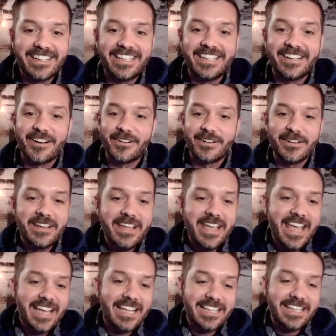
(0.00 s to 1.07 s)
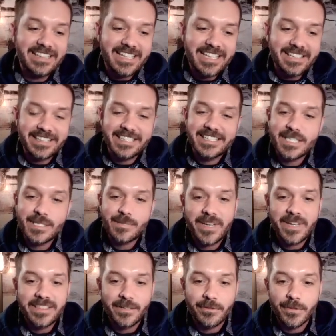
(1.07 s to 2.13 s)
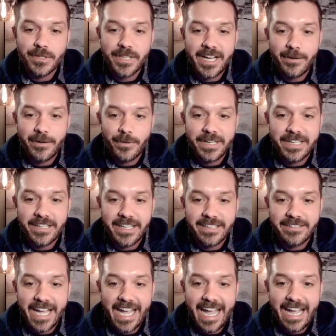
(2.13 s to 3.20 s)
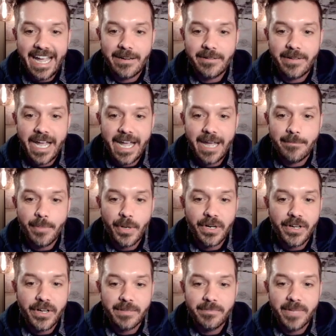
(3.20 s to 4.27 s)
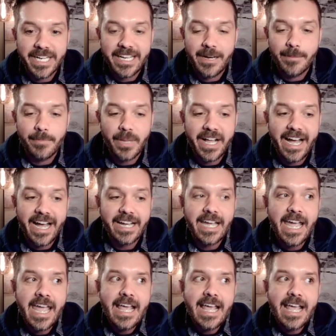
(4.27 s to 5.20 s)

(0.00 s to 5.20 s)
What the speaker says: or let's spin the roulette wheel and put all the money on black.